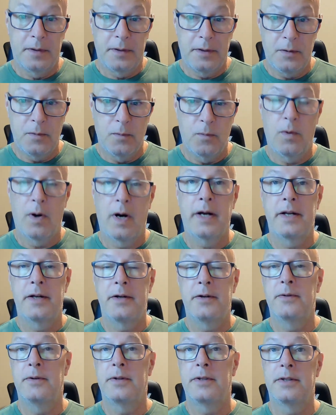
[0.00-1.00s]
You want
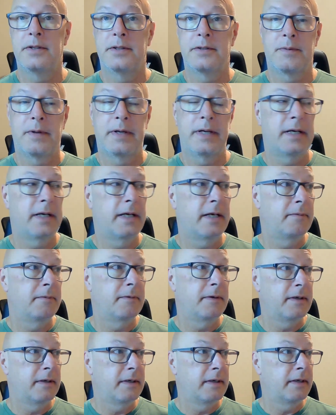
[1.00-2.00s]
to do it this way,
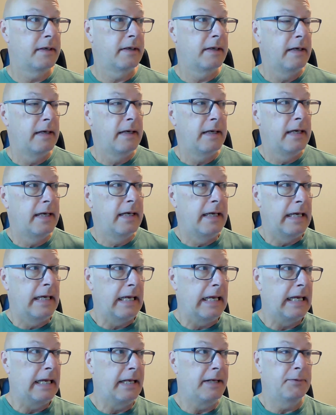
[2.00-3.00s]
and
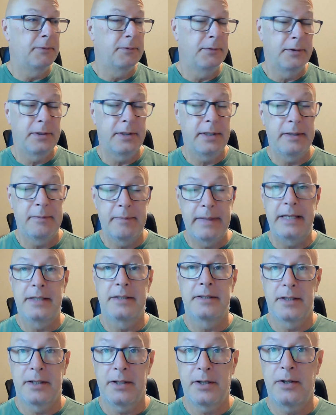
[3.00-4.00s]
it really
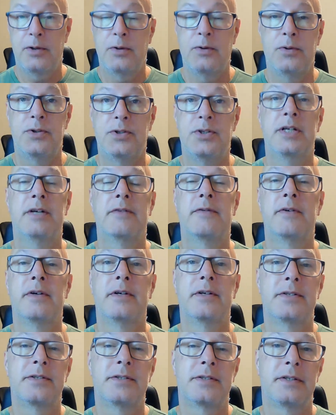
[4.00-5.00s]
makes a huge
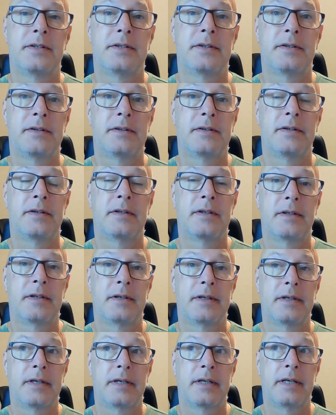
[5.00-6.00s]
difference
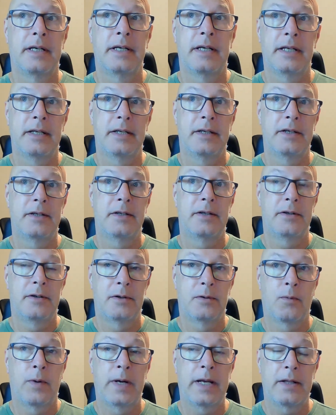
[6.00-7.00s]
in
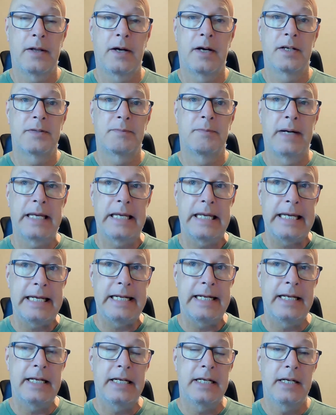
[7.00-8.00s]
your weight loss by
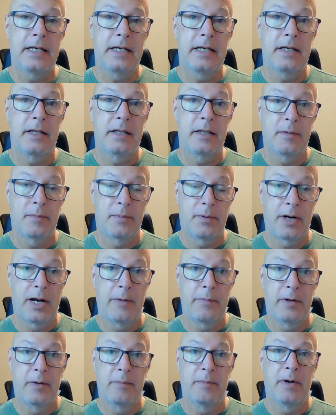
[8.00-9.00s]
eating the
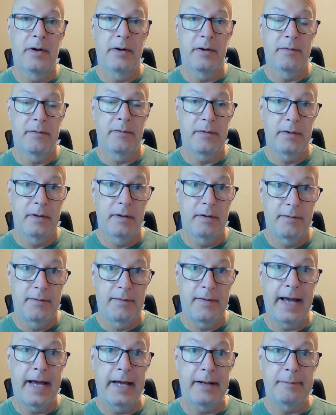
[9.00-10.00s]
proper amount of
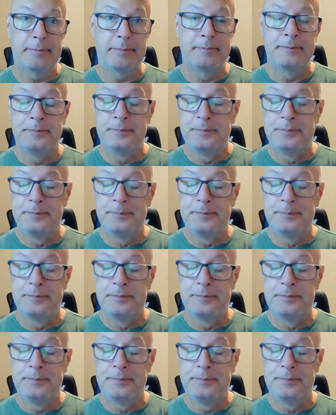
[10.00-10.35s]
fat.